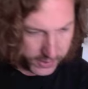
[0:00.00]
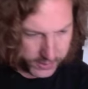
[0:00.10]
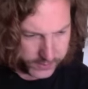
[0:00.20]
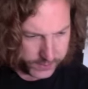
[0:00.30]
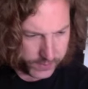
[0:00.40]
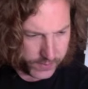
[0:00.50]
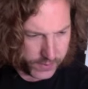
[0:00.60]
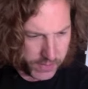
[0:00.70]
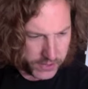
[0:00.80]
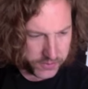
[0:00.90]
by Can,
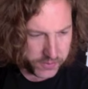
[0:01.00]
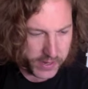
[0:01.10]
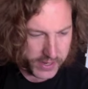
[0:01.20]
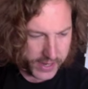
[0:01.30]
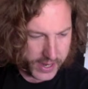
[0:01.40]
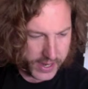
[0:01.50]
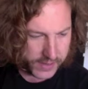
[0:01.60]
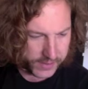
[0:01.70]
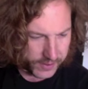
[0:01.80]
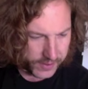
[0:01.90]

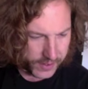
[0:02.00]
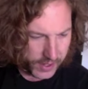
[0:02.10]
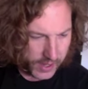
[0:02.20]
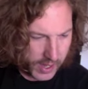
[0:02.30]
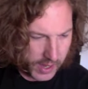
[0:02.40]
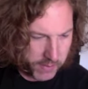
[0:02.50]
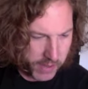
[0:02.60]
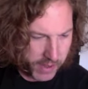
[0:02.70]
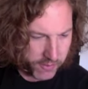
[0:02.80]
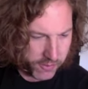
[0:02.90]
Beirut
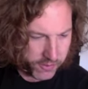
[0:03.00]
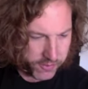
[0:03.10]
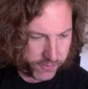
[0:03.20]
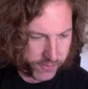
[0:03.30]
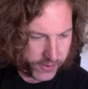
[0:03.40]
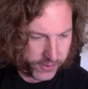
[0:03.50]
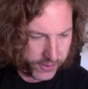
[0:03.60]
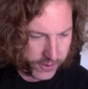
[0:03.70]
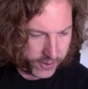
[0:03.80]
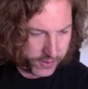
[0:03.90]
Return by
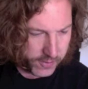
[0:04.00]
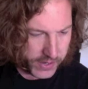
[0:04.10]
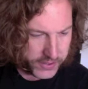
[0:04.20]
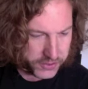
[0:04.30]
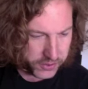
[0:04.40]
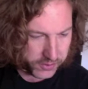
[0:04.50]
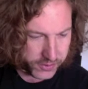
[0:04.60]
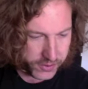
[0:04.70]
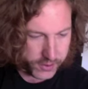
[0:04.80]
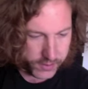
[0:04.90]
Schulze,
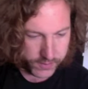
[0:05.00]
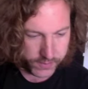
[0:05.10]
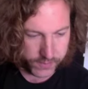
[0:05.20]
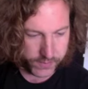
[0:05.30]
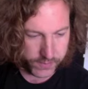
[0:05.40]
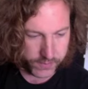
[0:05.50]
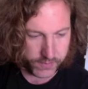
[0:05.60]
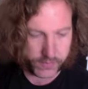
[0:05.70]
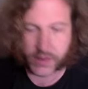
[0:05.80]
Sim Klaus,